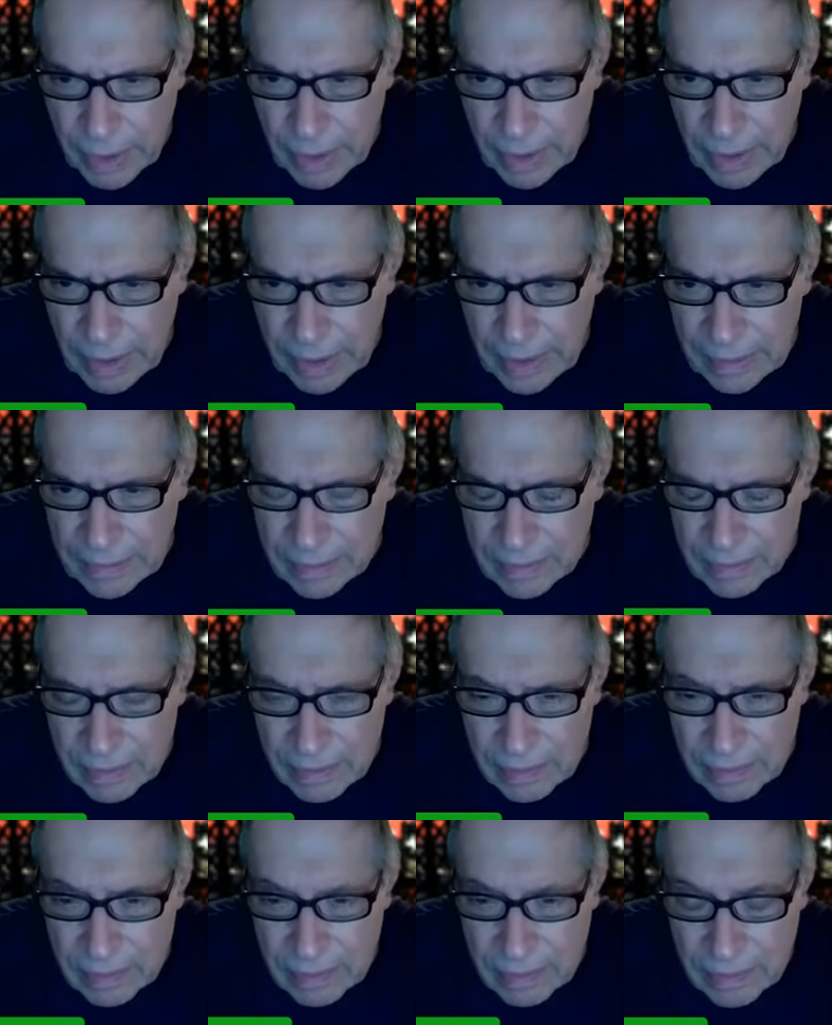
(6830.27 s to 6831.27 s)
At
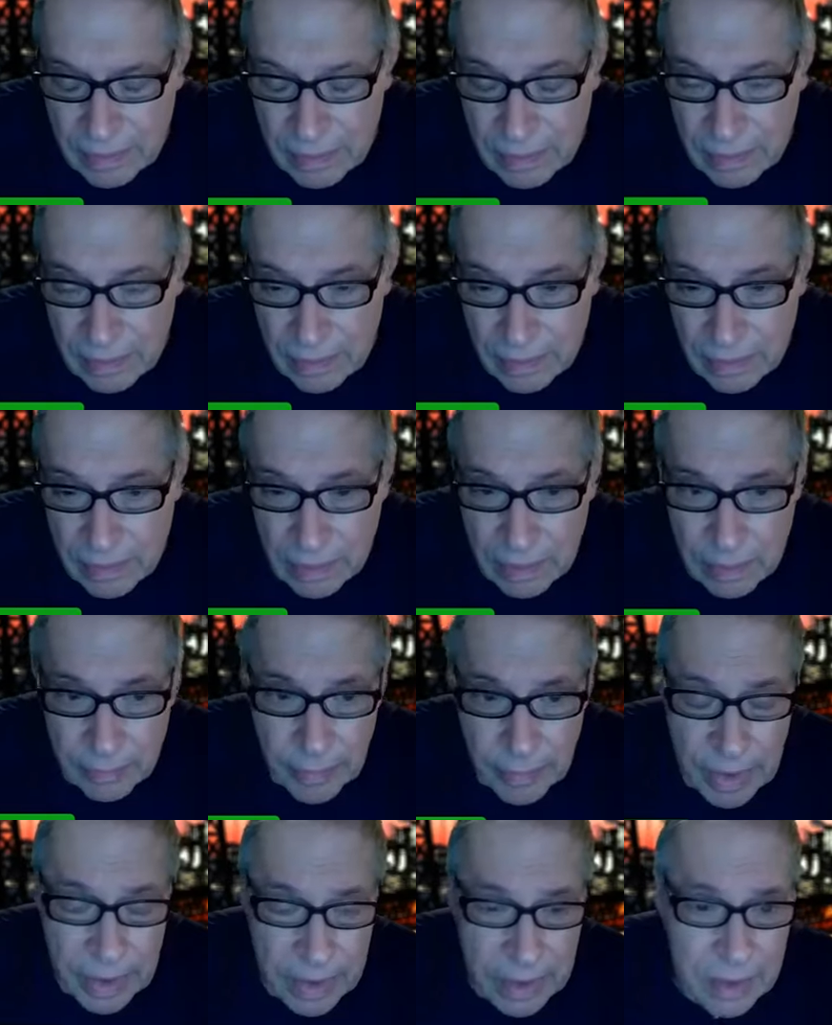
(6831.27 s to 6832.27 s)

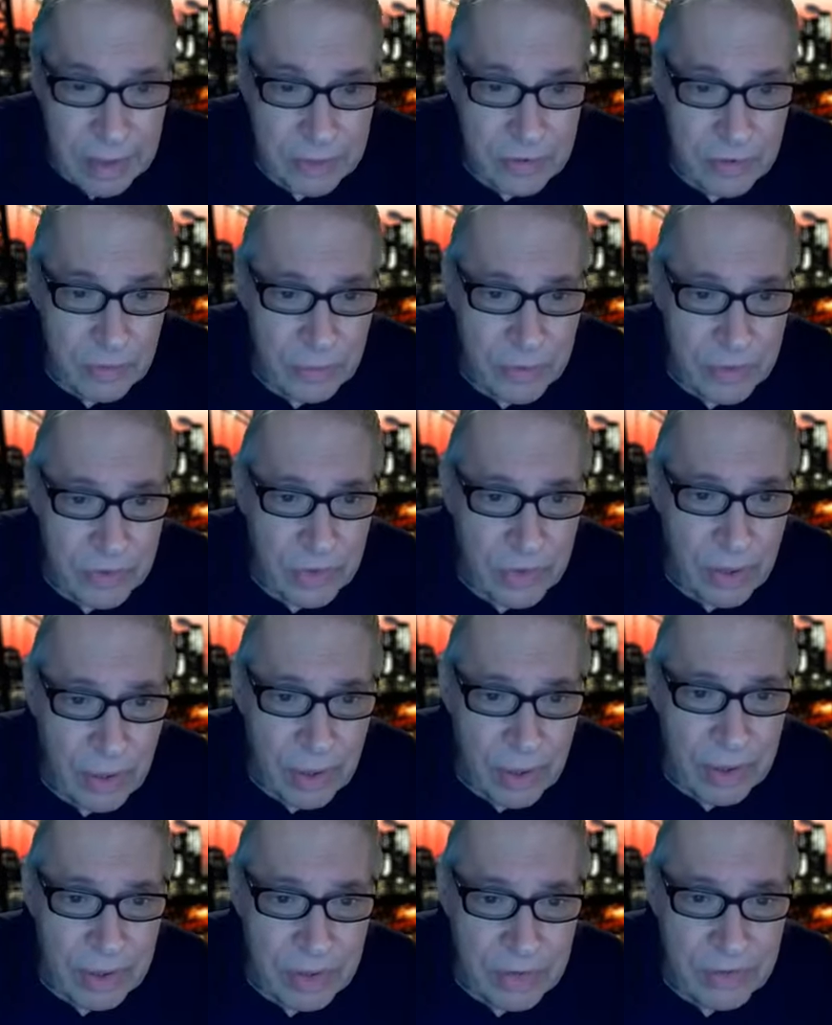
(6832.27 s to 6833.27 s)
I guess it was at
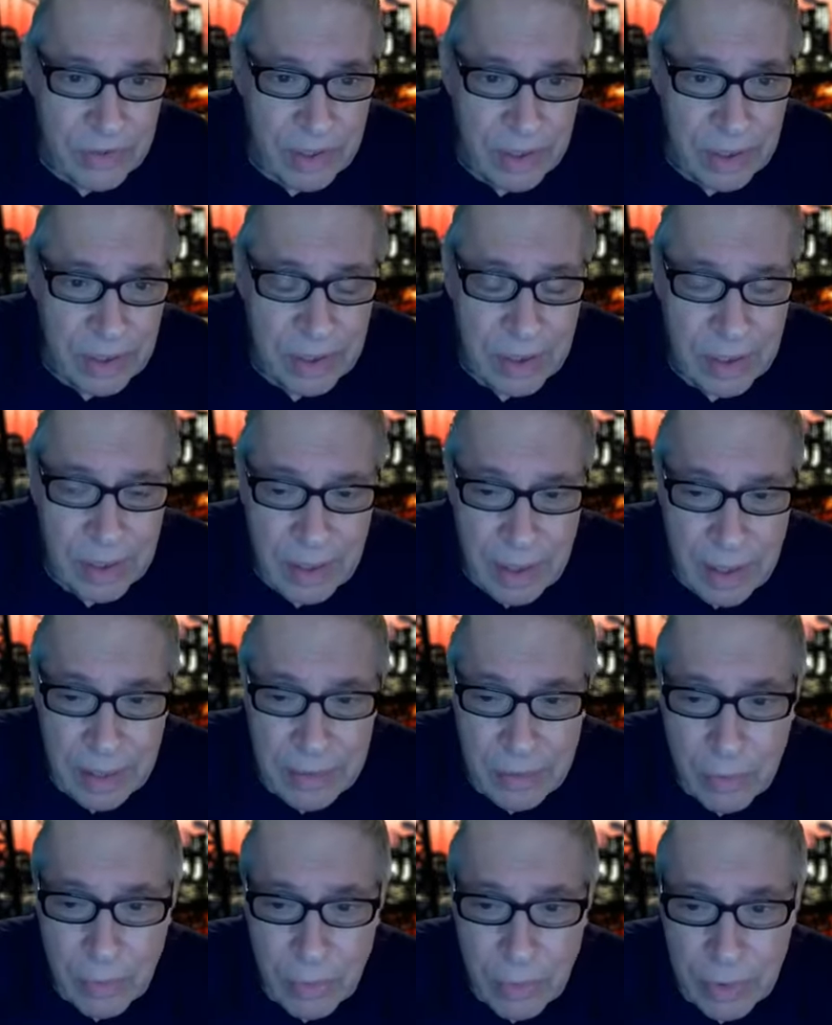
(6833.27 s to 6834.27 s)
RNC
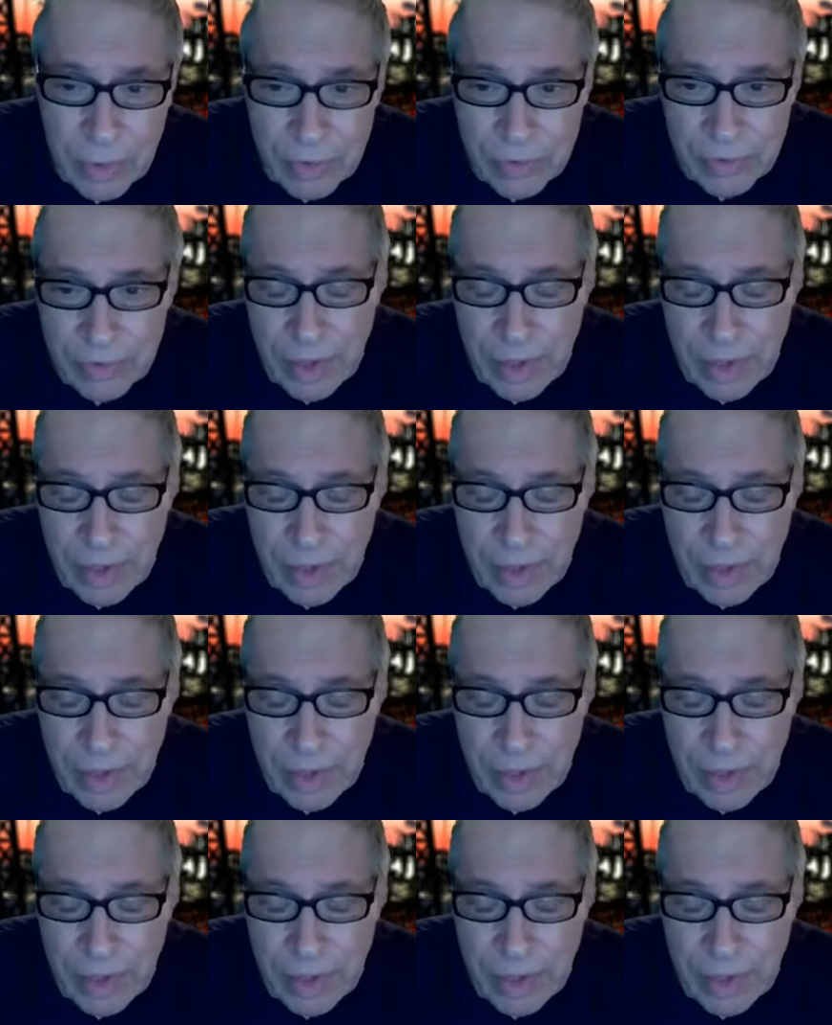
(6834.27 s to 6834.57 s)
headquarters.